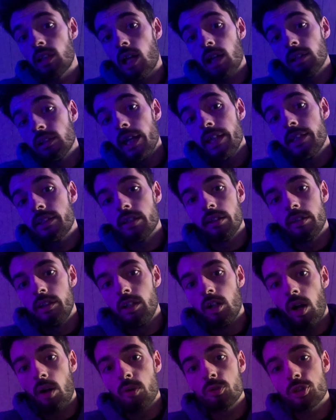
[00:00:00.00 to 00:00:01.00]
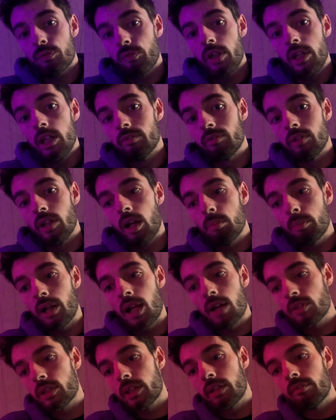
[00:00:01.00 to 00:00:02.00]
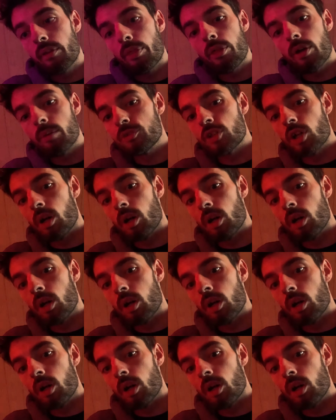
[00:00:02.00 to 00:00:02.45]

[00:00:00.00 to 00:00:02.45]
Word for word: I liked it, you know, I was a fan of it. I'm gonna have to give it a thumbs